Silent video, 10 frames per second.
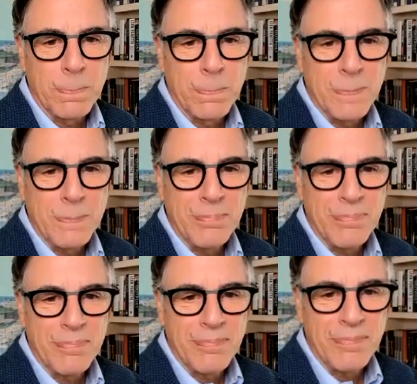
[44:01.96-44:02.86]

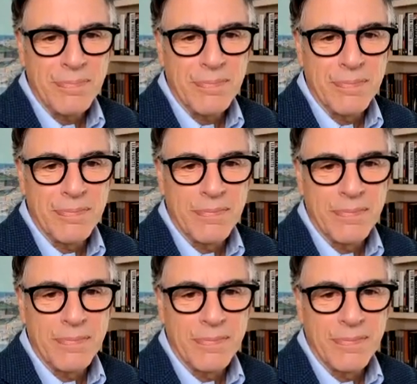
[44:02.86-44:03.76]

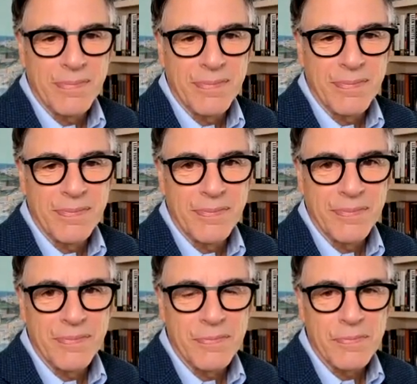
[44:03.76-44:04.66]

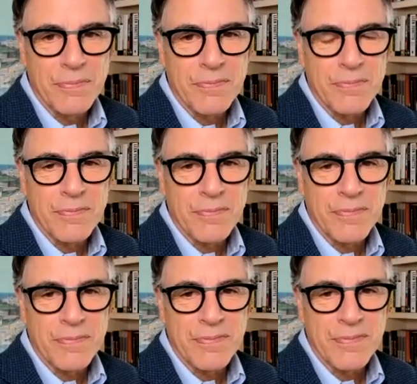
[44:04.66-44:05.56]

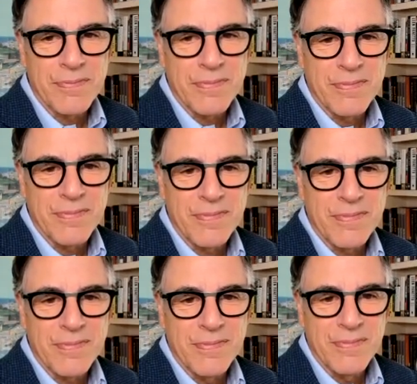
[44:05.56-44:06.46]
This person isn't speaking.